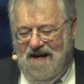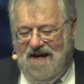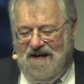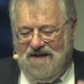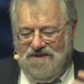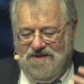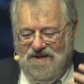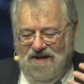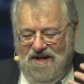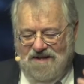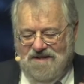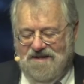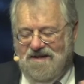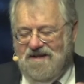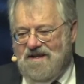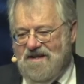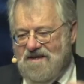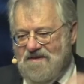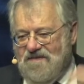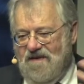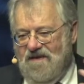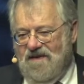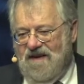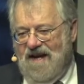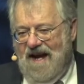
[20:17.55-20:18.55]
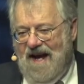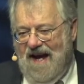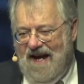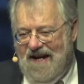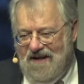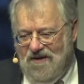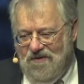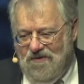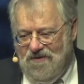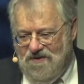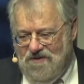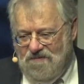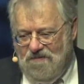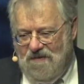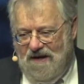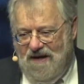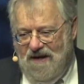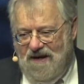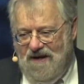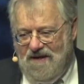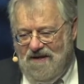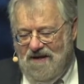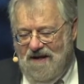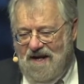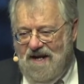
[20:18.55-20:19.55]
And Johnson is very anguished
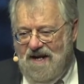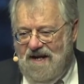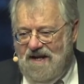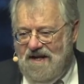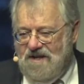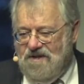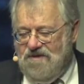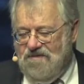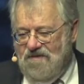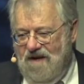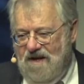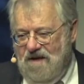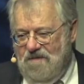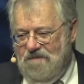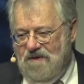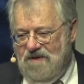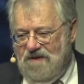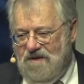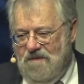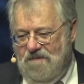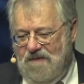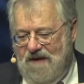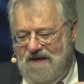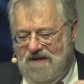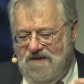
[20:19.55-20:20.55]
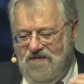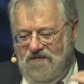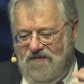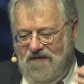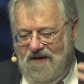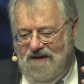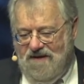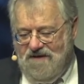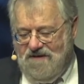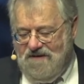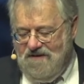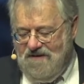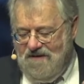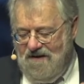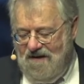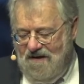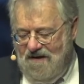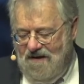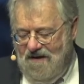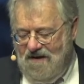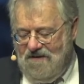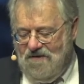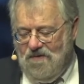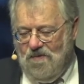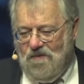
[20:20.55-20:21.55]
by it. He's trying to put the best face
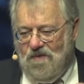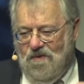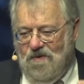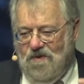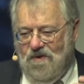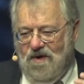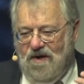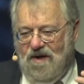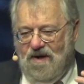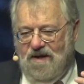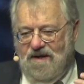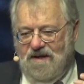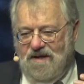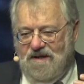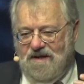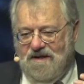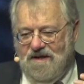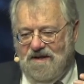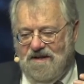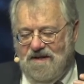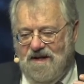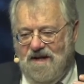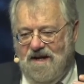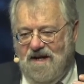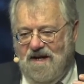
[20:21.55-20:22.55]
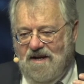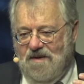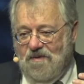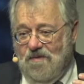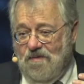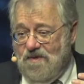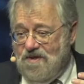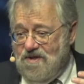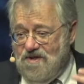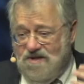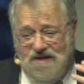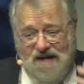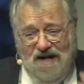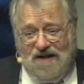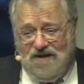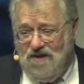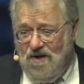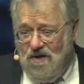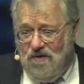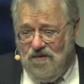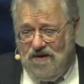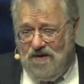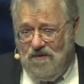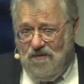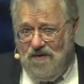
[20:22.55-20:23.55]
on the war, which is not
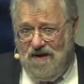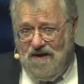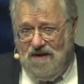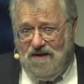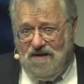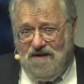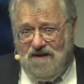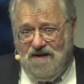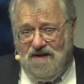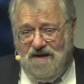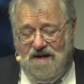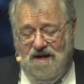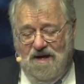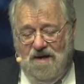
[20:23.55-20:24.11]
going well.